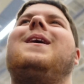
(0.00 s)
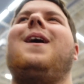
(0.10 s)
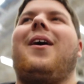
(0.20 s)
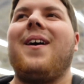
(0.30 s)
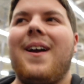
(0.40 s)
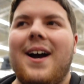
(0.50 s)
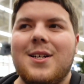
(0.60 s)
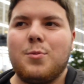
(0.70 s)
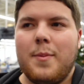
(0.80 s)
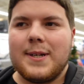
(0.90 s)
All right,
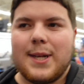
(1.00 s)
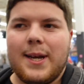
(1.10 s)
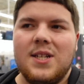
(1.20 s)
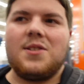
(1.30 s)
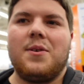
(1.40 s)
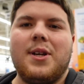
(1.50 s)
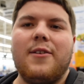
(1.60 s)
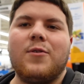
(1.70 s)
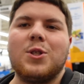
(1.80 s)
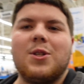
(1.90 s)
guys, we about to head to a
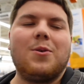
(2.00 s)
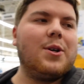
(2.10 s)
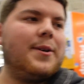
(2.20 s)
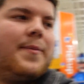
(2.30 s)
different store.